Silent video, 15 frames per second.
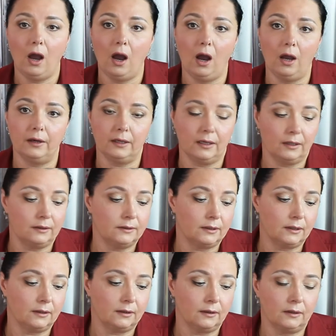on it,
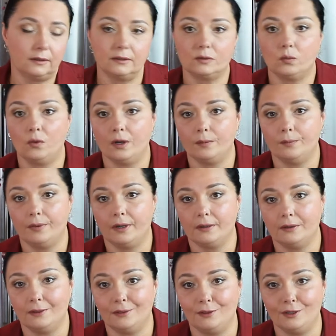and there's one
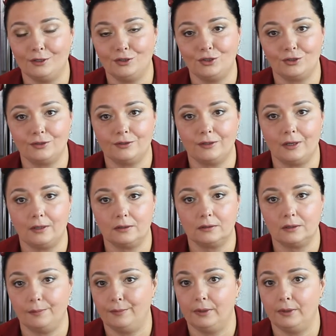button that just says